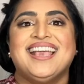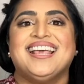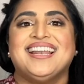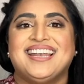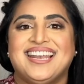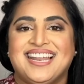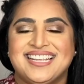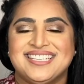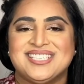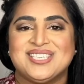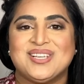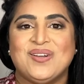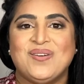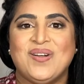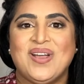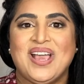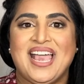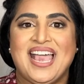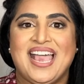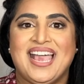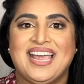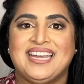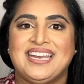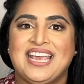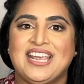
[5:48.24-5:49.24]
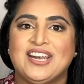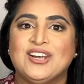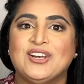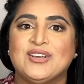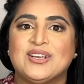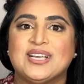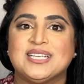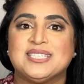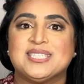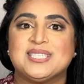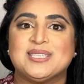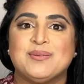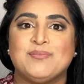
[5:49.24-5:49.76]
Let's go ahead and
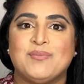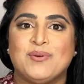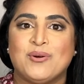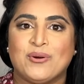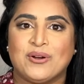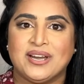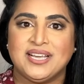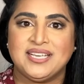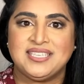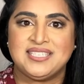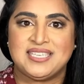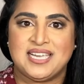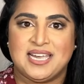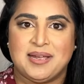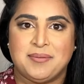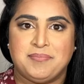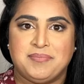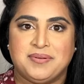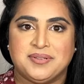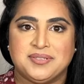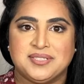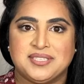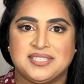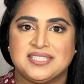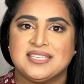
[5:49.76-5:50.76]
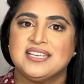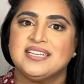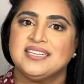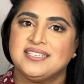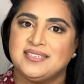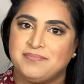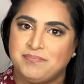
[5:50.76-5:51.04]
look at some more examples.